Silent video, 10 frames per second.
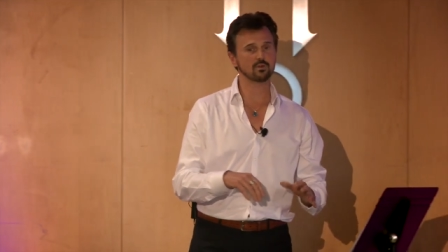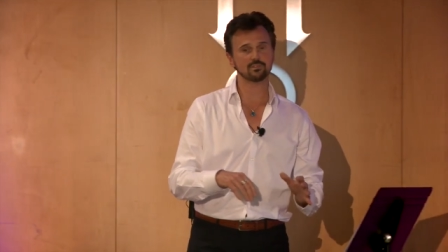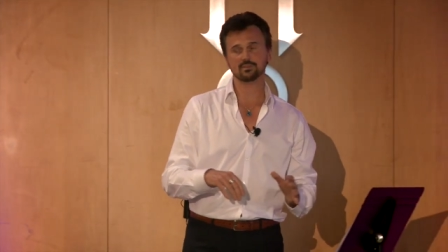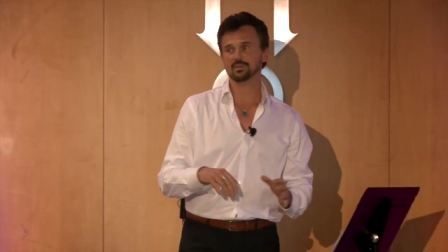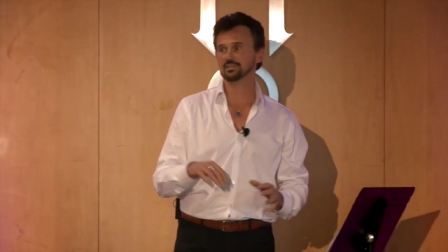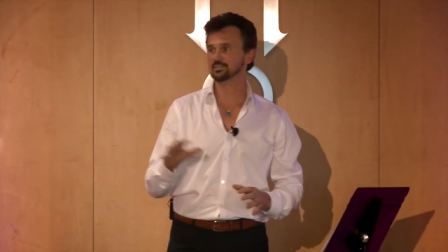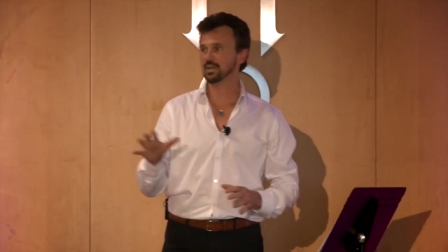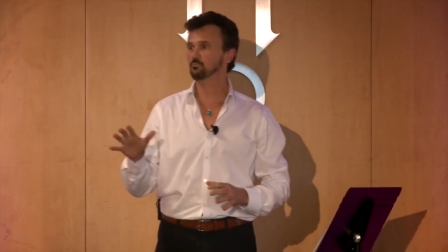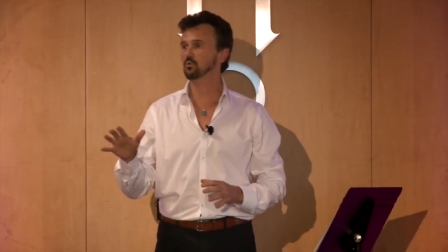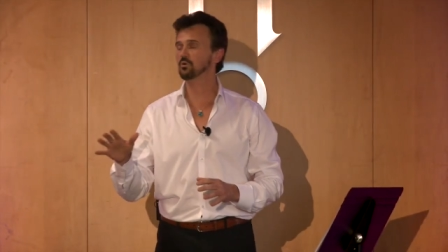with an
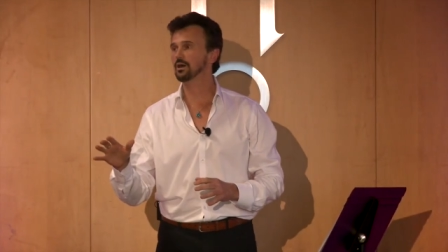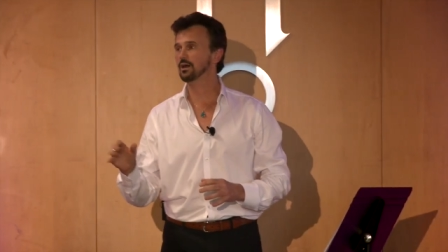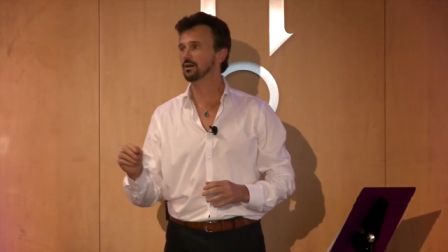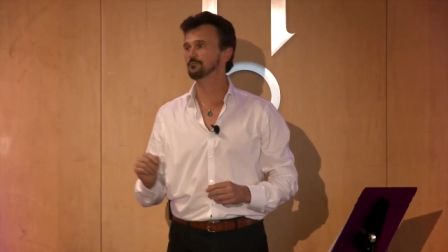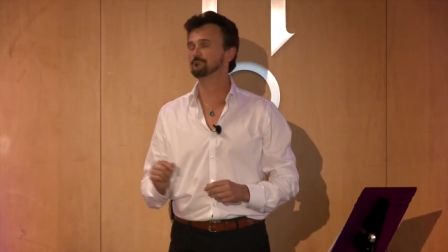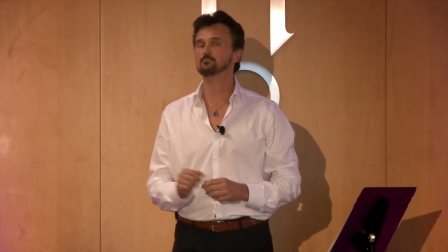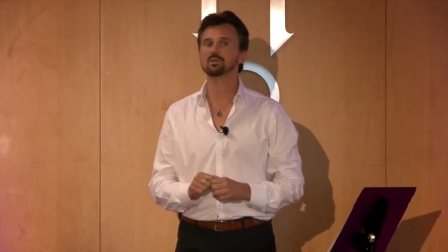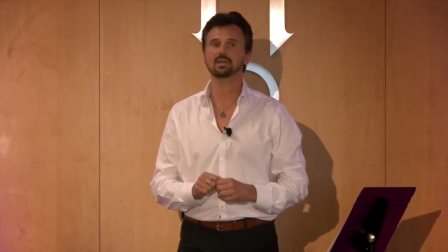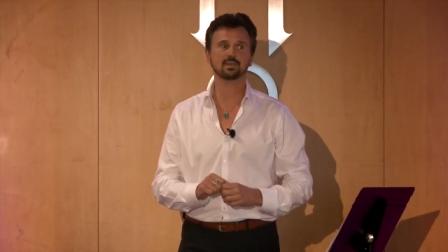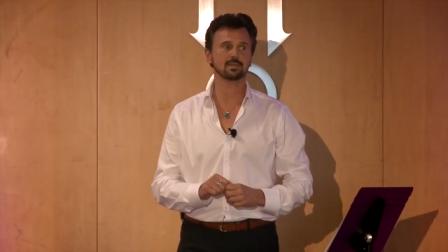example of
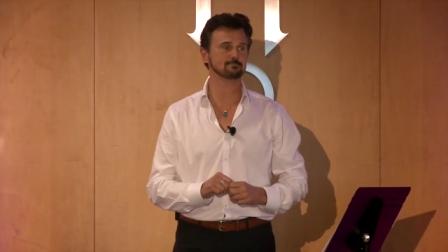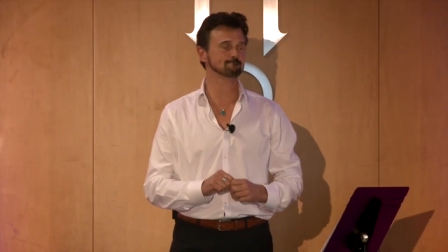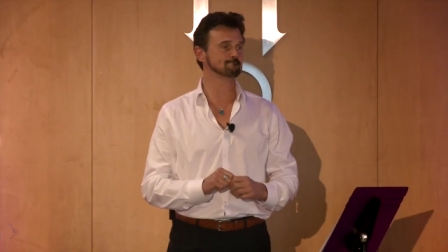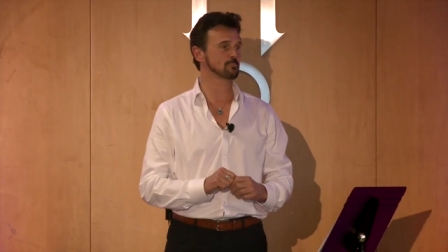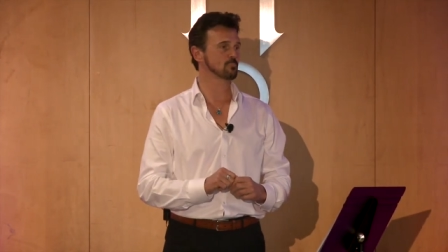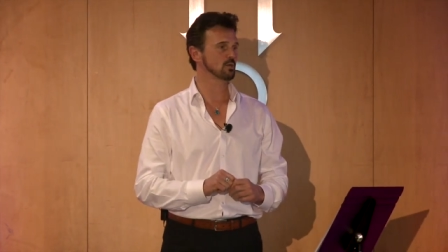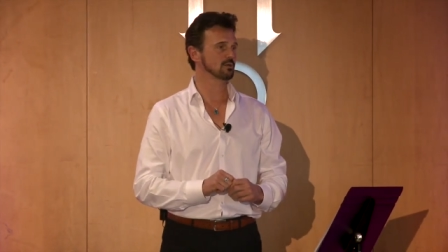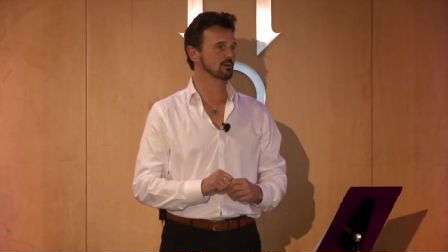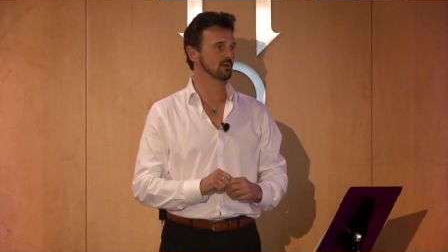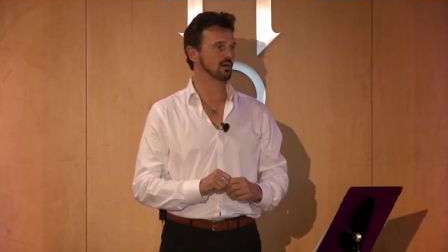being
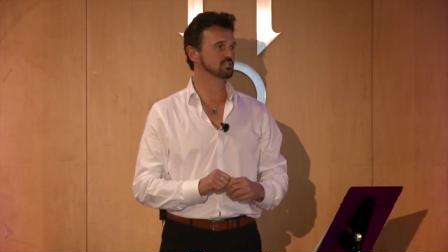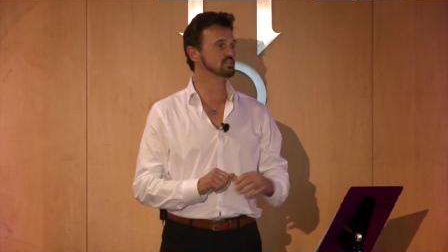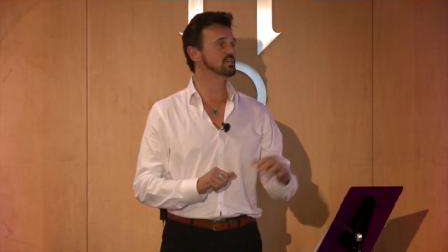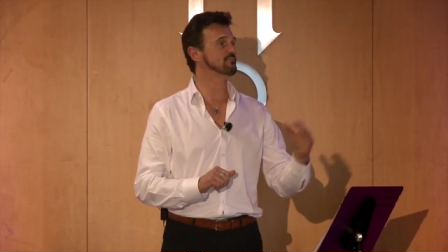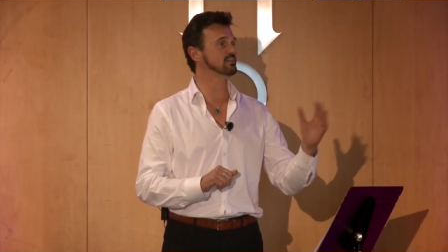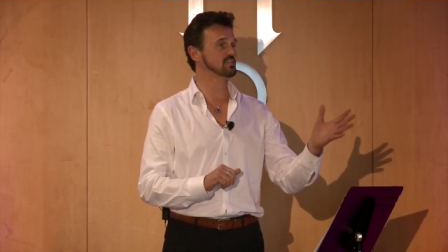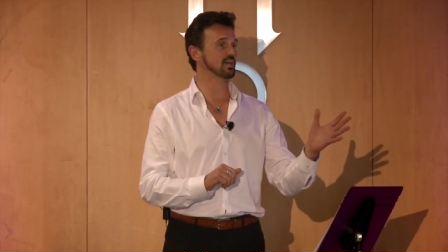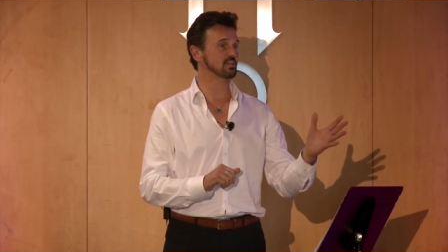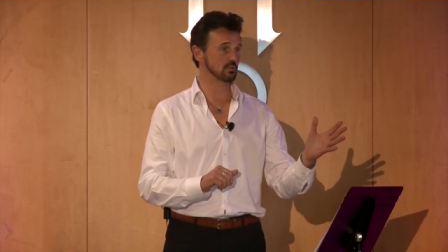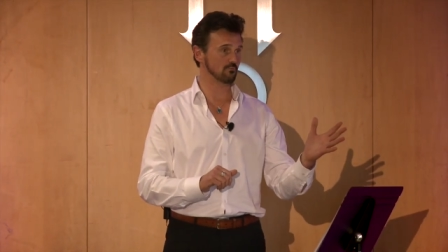a chief
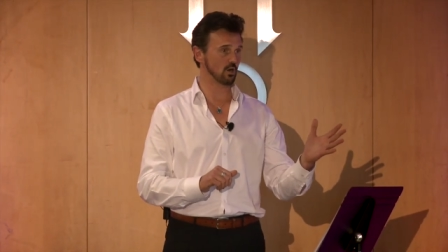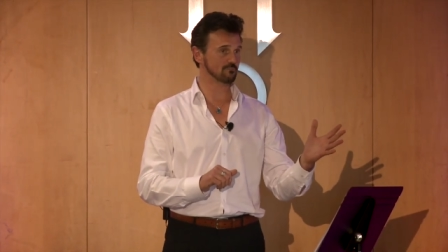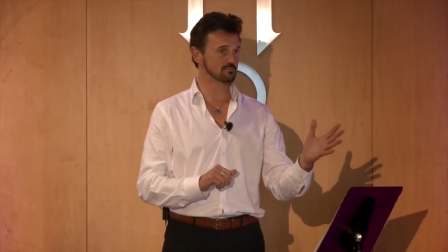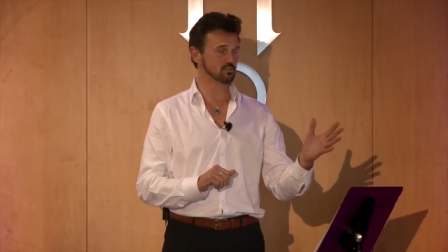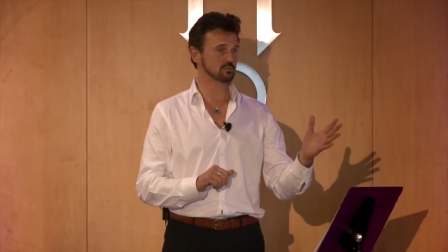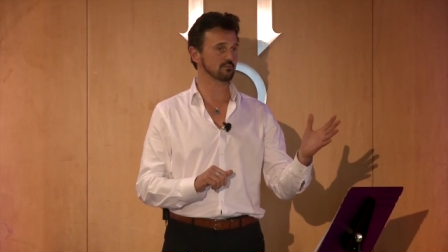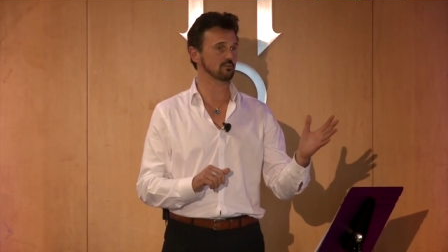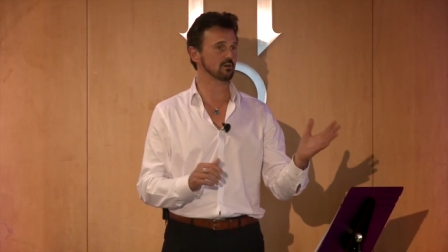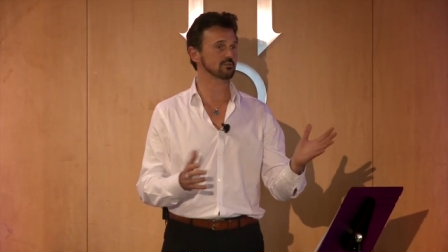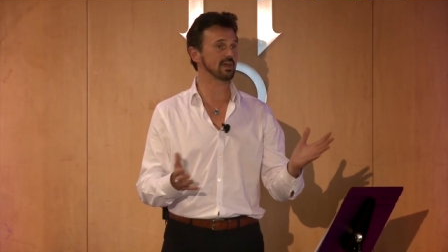executive officer of
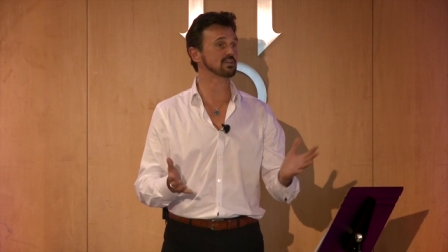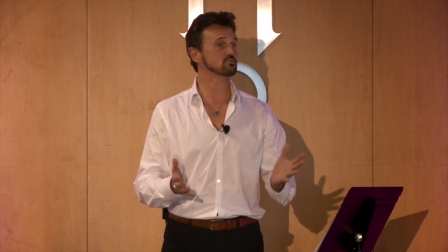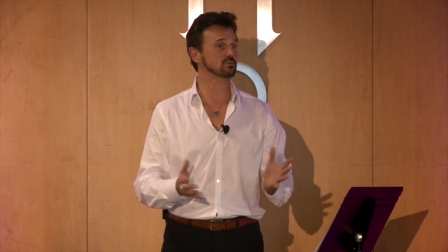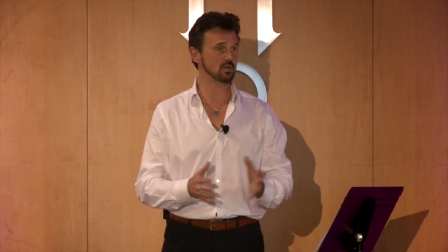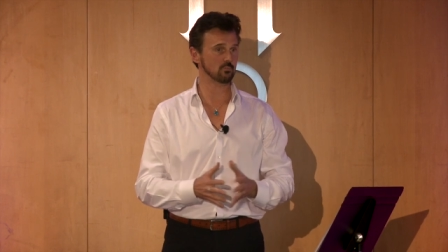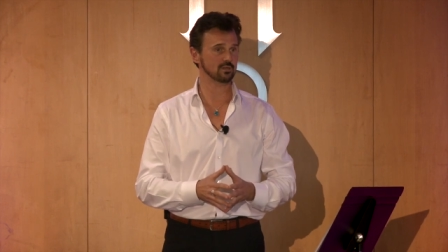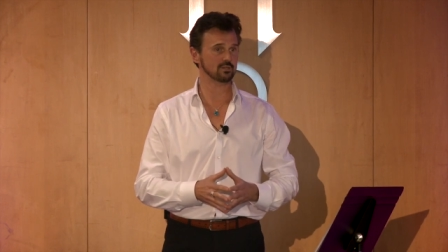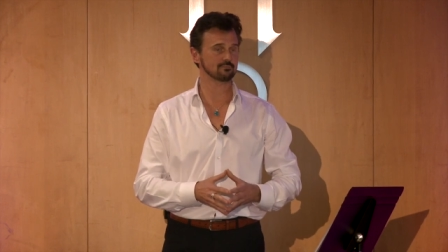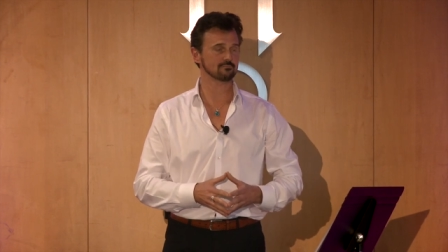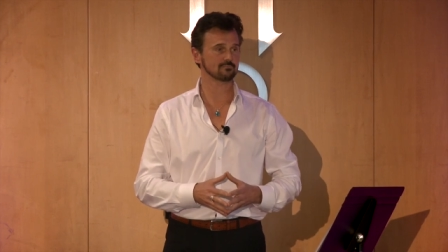a national company.